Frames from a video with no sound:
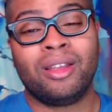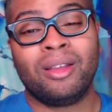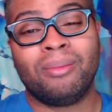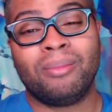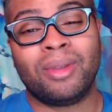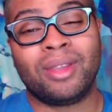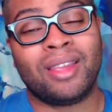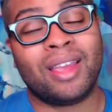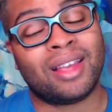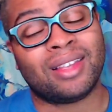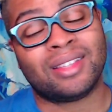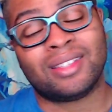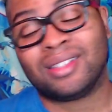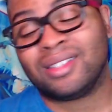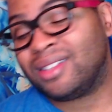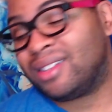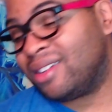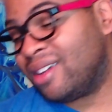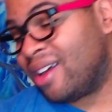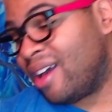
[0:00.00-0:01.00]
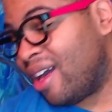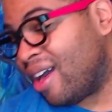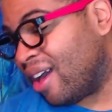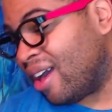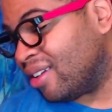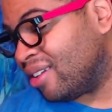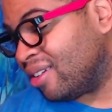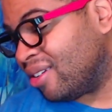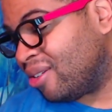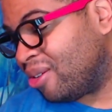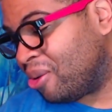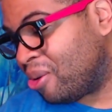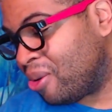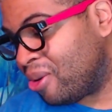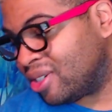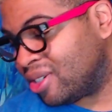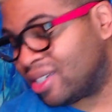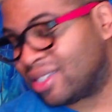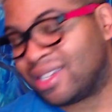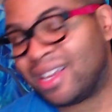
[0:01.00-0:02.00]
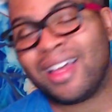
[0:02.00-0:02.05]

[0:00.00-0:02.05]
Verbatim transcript: But yes, God, gorgeous.